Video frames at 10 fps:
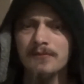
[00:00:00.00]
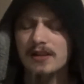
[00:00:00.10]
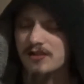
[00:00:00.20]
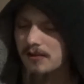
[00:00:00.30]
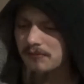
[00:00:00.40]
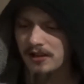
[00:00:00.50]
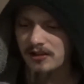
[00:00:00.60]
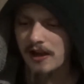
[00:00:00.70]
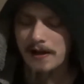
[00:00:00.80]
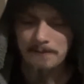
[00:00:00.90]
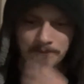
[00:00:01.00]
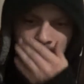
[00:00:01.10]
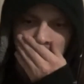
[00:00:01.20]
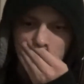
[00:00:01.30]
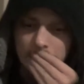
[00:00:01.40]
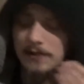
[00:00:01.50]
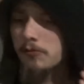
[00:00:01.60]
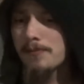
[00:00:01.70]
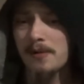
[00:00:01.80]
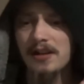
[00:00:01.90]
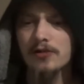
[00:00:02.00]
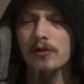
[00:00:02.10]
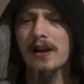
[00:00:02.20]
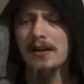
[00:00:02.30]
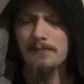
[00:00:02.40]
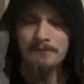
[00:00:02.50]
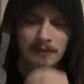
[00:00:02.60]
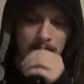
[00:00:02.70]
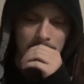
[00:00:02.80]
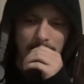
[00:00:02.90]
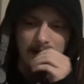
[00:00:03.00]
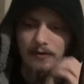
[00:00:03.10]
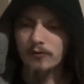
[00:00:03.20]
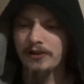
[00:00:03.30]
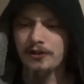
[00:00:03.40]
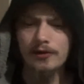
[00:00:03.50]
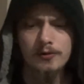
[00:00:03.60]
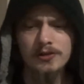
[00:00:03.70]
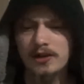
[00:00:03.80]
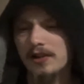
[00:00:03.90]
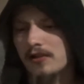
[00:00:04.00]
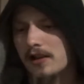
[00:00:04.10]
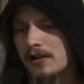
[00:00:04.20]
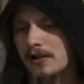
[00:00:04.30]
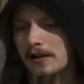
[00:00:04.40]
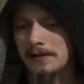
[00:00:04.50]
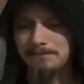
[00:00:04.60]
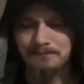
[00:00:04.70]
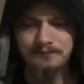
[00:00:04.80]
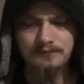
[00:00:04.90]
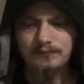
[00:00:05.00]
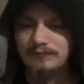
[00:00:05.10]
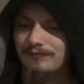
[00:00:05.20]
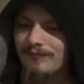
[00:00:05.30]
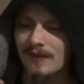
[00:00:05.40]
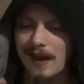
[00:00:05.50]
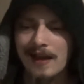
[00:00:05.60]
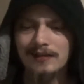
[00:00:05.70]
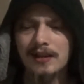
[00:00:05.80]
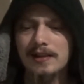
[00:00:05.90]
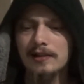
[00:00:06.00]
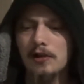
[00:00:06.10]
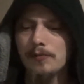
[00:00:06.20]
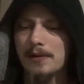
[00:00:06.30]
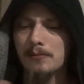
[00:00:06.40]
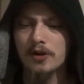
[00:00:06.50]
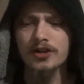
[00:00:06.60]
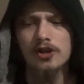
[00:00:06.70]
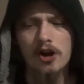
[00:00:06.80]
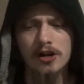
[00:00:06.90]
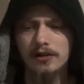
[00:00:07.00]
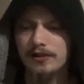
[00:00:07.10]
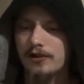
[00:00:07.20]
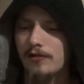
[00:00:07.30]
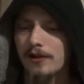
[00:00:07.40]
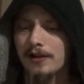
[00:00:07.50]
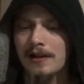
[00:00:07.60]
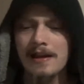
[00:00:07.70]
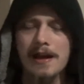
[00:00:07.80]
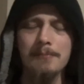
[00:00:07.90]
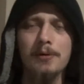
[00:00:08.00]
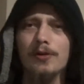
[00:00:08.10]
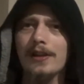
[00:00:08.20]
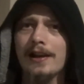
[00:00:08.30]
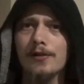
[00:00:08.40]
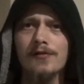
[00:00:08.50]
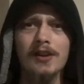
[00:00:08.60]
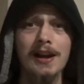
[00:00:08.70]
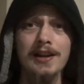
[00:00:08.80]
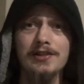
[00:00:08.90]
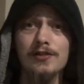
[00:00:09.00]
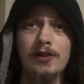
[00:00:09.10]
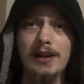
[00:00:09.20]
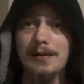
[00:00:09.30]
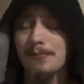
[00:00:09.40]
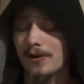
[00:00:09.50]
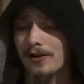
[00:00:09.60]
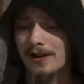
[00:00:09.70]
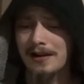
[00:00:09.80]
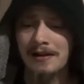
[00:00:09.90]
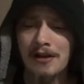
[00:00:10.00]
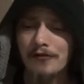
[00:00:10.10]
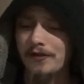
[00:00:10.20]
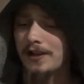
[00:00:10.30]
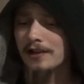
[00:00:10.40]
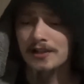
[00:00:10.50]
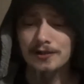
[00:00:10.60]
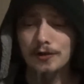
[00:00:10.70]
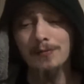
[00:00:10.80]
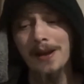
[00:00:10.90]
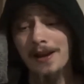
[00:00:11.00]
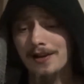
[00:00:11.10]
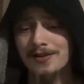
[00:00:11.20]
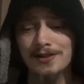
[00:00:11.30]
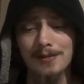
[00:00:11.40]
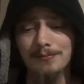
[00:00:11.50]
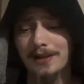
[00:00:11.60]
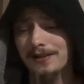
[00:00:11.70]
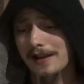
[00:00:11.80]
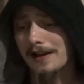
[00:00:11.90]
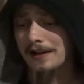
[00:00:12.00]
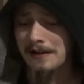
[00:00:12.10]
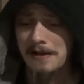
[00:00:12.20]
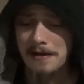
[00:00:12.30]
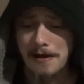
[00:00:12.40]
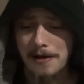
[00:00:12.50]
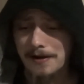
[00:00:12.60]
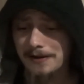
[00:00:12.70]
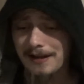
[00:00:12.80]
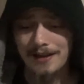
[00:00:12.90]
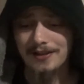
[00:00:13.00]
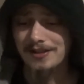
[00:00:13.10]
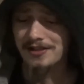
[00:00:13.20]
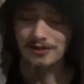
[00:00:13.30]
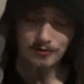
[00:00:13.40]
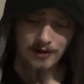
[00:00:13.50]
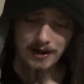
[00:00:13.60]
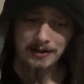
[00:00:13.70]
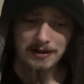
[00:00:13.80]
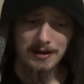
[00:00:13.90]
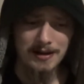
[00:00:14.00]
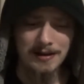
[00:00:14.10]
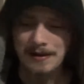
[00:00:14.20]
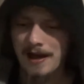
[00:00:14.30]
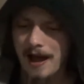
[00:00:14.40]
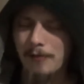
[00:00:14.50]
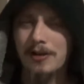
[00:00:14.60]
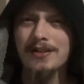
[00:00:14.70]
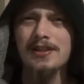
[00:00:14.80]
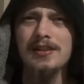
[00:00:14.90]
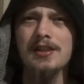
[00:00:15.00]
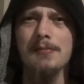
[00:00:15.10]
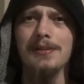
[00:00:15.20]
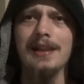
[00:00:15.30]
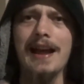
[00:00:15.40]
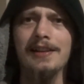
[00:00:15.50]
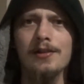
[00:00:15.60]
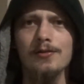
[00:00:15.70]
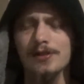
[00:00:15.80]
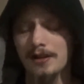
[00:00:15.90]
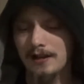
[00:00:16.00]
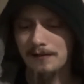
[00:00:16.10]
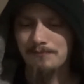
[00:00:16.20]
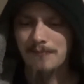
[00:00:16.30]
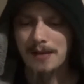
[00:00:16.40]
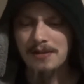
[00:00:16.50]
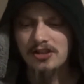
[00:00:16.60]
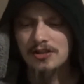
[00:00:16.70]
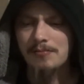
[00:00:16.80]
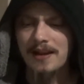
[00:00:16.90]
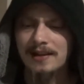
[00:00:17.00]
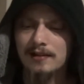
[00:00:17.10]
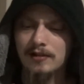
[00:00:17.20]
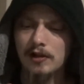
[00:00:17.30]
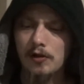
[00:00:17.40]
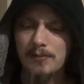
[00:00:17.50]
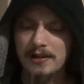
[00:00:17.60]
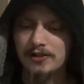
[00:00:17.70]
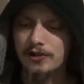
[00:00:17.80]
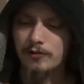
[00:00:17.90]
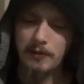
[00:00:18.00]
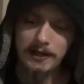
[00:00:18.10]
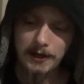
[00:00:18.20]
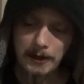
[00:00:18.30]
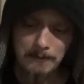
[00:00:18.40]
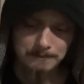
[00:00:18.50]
Something like that. This would be great. Reduced, and then add like a little bit more chocolate to it and pour that over ice cream or vanilla sorbet or something like that. Yeah, this is great. I want to see some lactose in it. Maybe just make it a little bit sweeter.